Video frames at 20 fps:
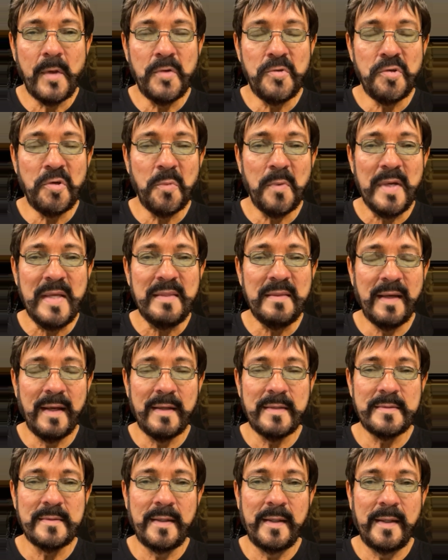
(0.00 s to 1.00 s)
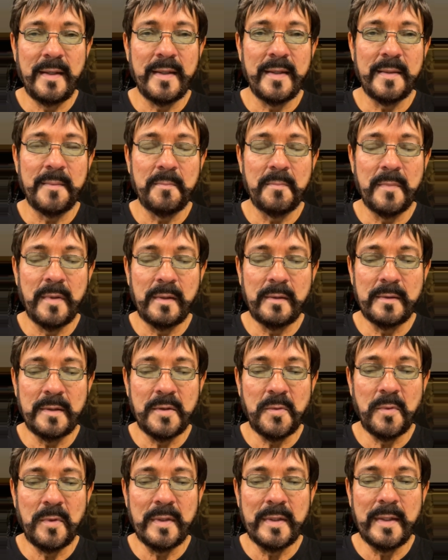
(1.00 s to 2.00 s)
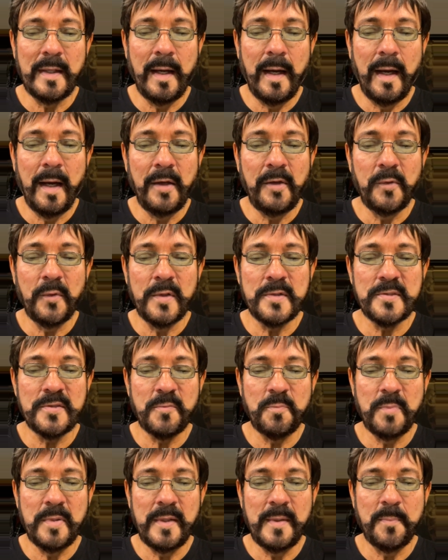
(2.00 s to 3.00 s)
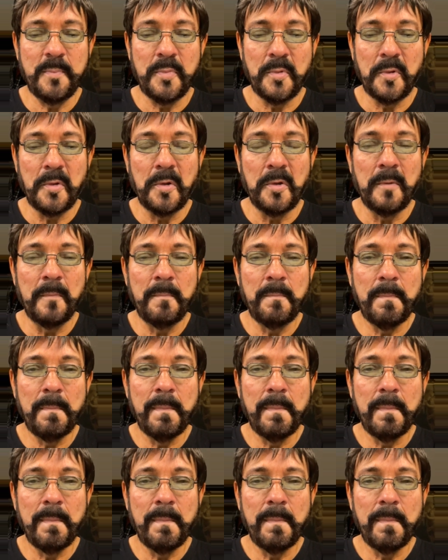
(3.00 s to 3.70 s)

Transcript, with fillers: During that time, literally hundreds of people